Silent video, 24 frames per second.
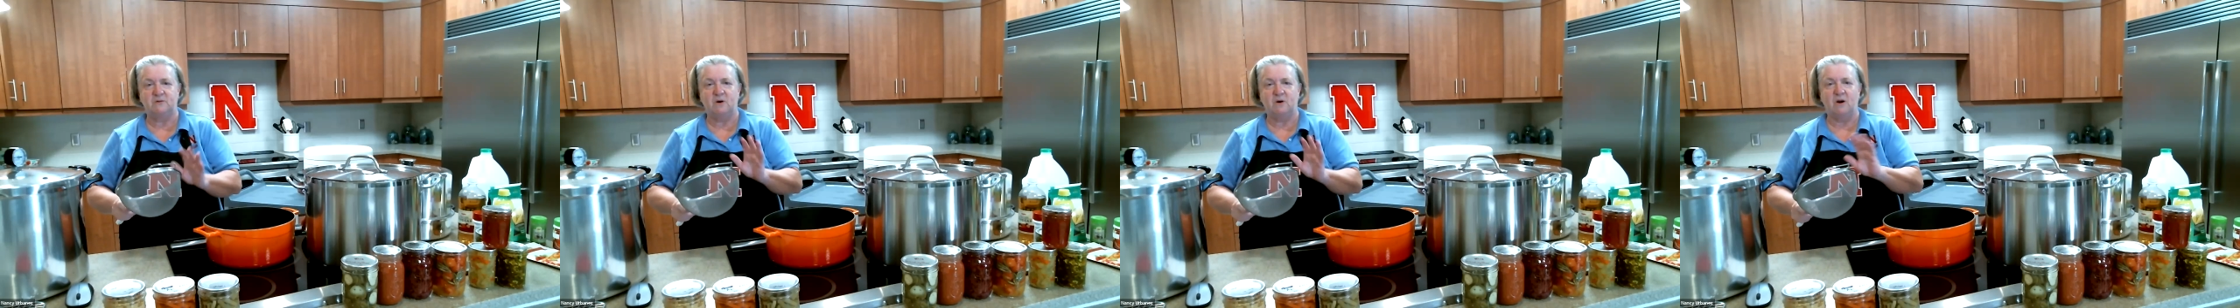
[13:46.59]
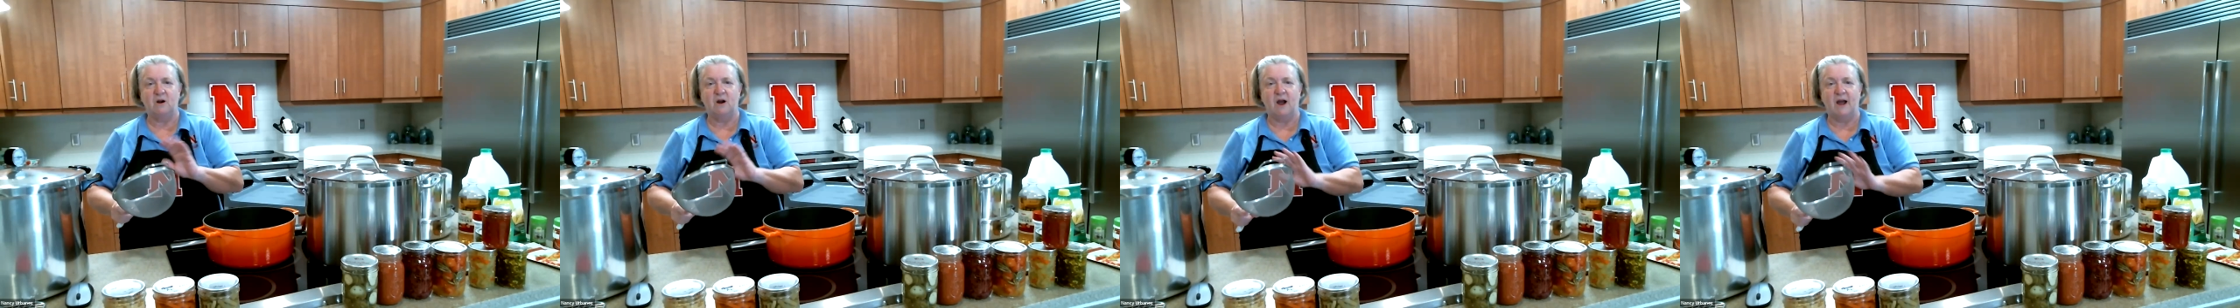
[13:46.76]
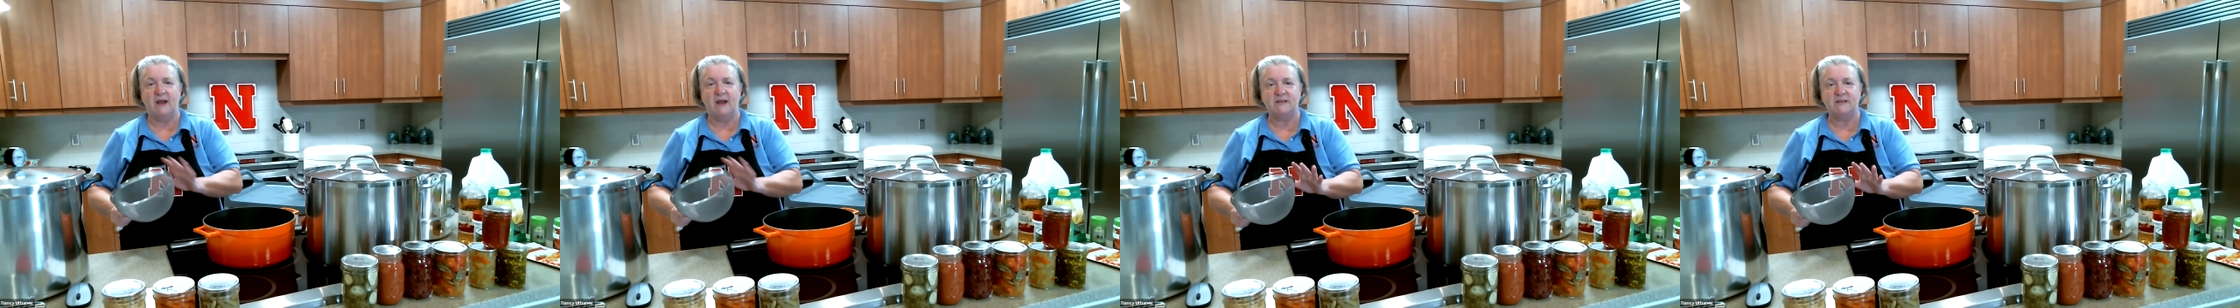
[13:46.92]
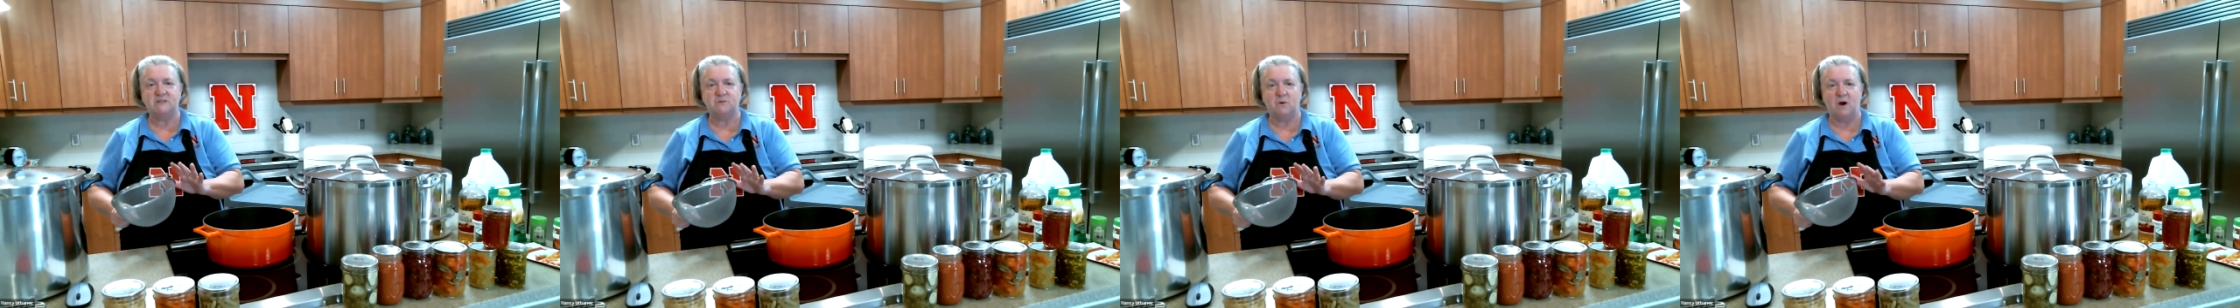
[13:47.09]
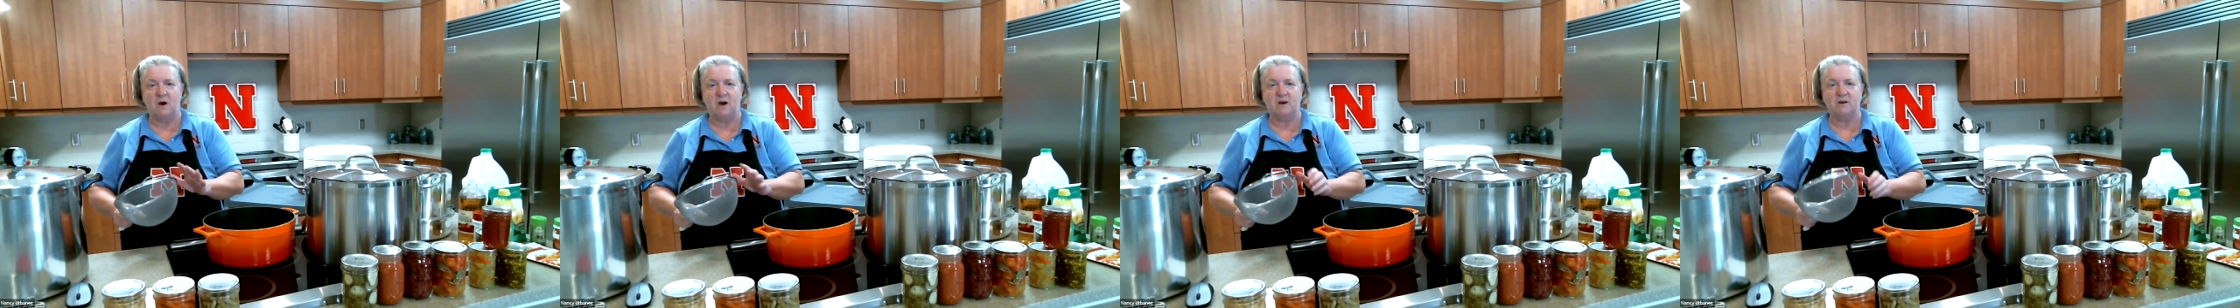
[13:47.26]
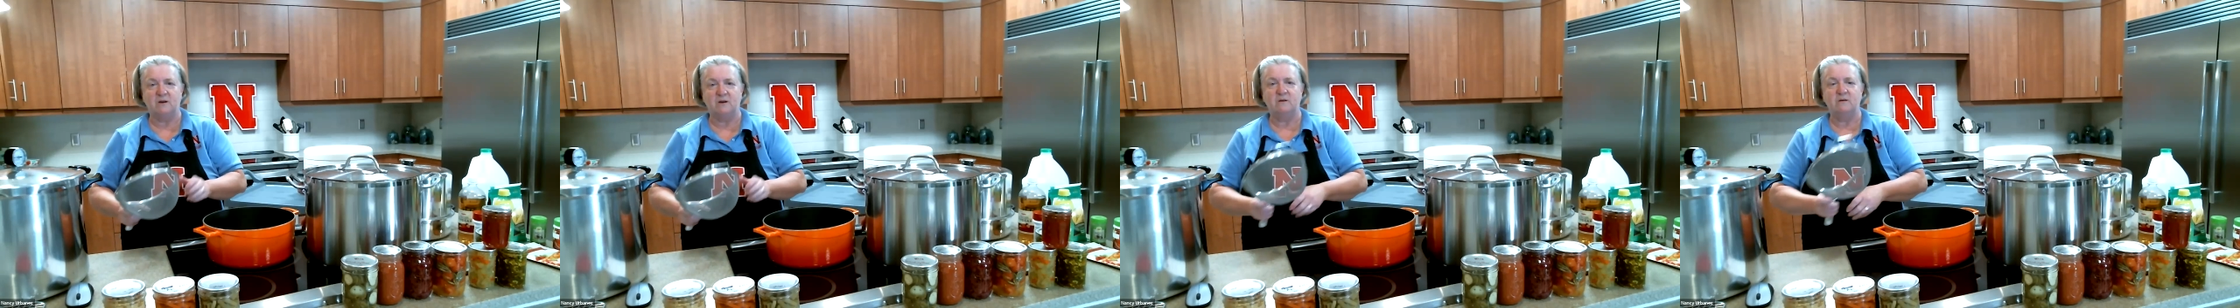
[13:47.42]
our ice
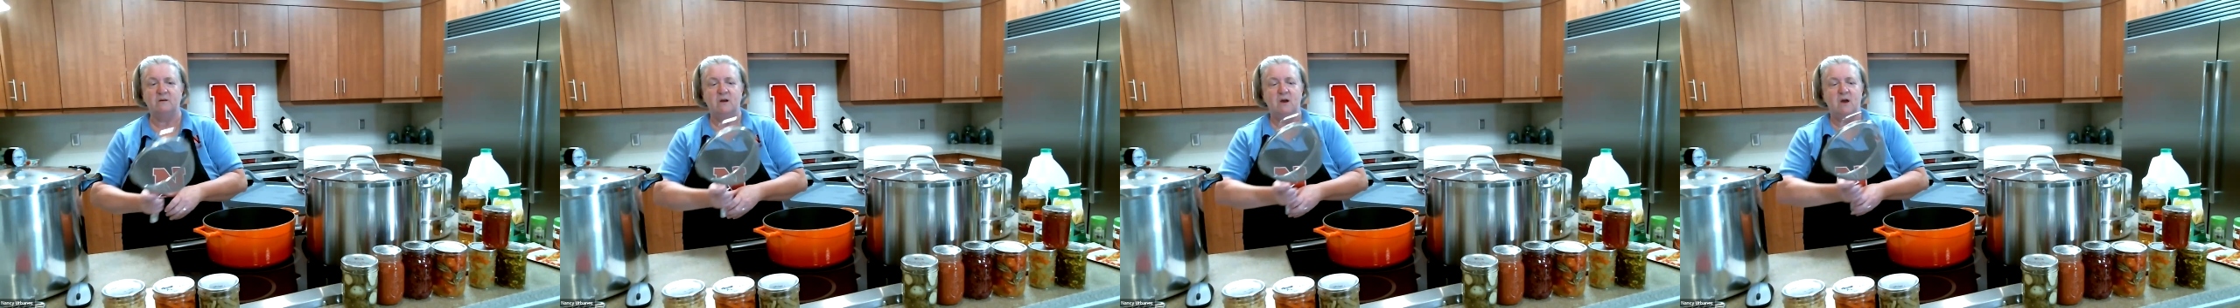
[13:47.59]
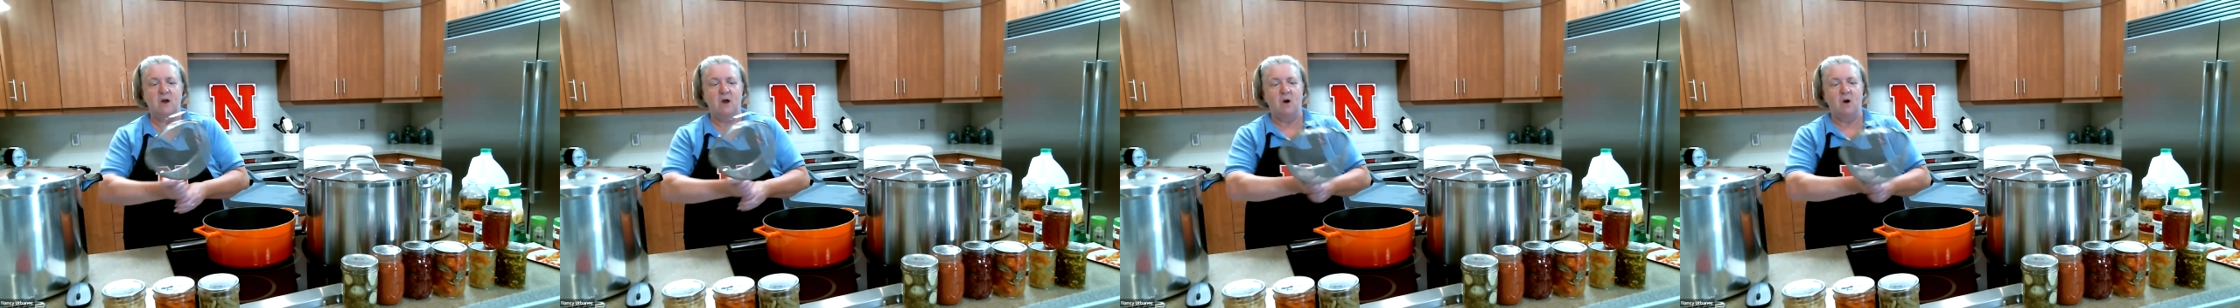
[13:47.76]
water.